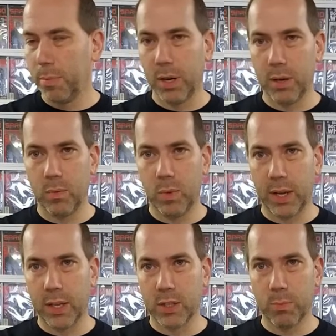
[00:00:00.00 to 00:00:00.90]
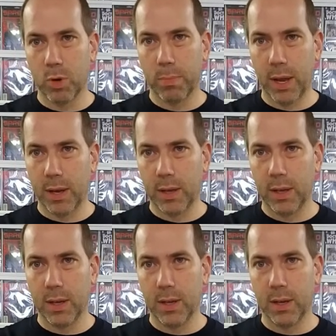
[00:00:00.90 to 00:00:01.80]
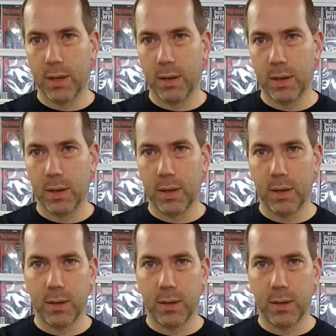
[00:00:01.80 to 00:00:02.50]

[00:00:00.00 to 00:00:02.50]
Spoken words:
But when I get some more back in